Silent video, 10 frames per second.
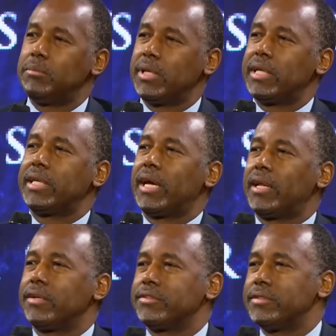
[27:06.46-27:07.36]
billion,
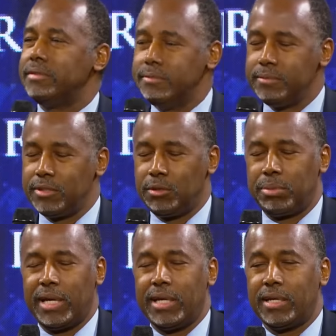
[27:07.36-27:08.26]
you
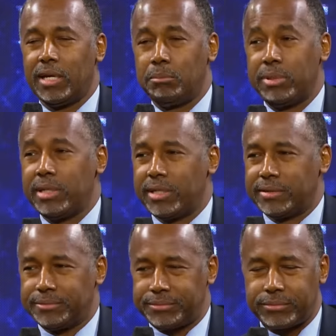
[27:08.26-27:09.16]
pay a billion.
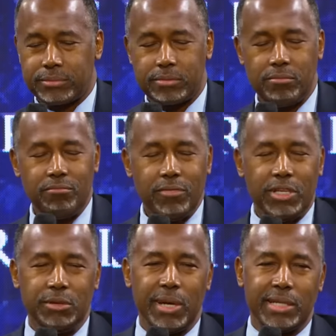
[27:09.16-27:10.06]

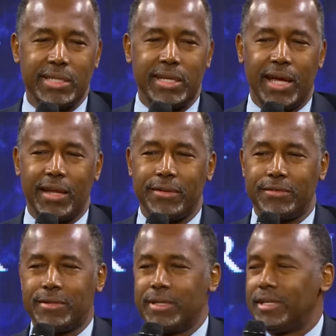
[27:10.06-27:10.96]
You make
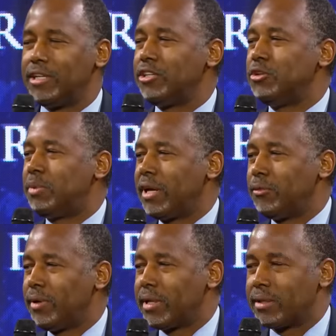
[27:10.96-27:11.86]
$10, you pay
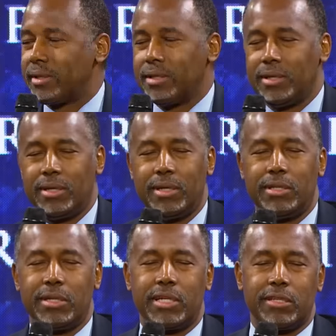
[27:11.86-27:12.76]
one.
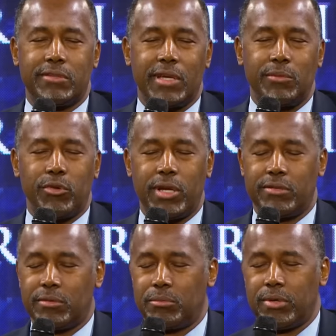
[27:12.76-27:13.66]
And you get the same
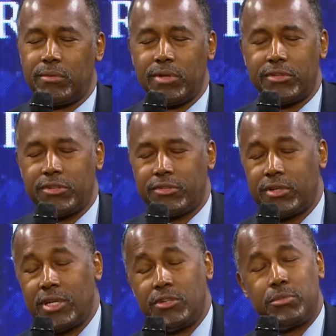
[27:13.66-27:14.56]
rights and privileges.
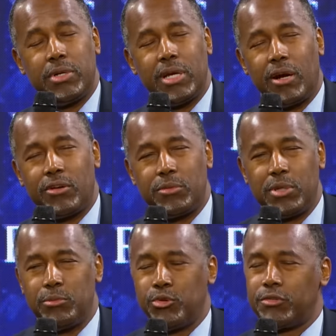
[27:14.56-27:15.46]
Pretty hard to
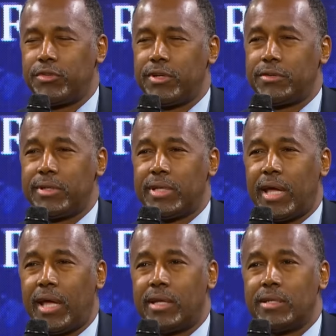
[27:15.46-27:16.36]
be more fair than
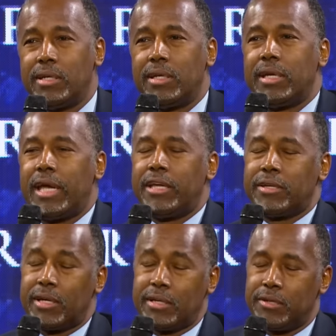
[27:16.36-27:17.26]
that. And
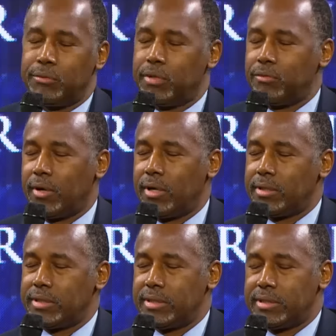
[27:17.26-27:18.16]
you got to get rid of all
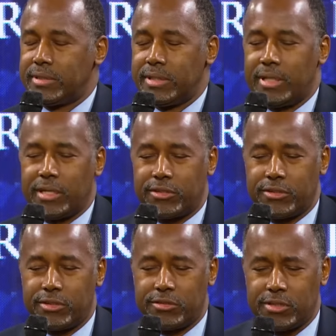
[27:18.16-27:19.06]
the
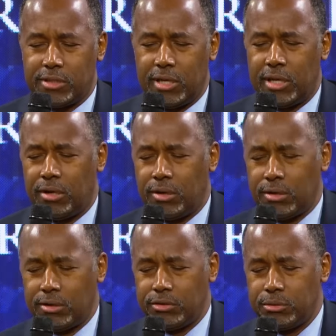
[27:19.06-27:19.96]
deductions and, and all
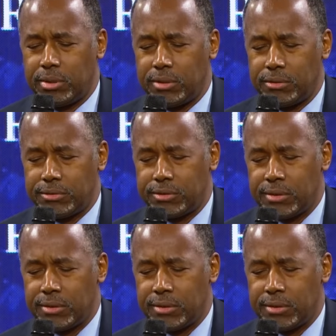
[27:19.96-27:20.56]
the loopholes.